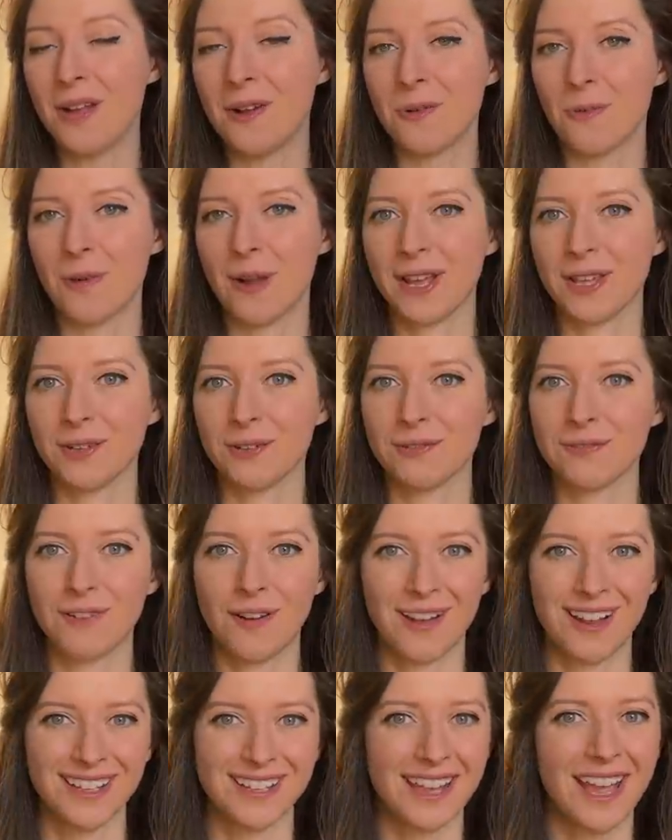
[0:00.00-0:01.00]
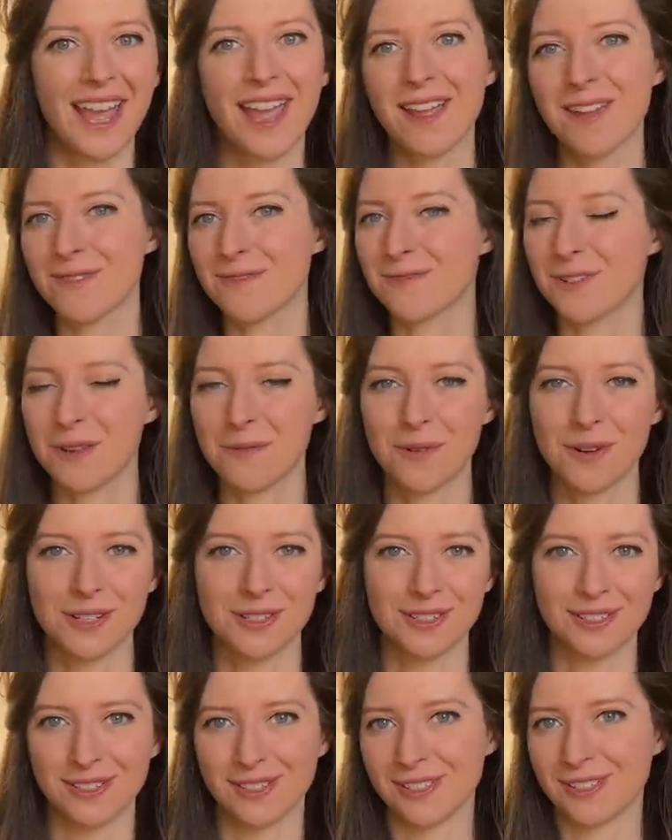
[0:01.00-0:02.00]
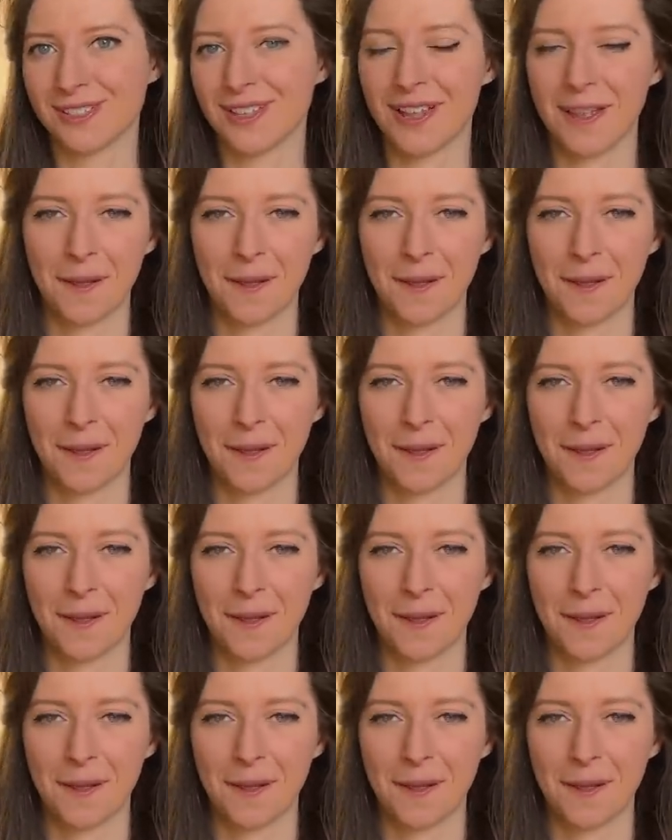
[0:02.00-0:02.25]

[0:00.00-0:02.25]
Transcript: where you'll find everyone's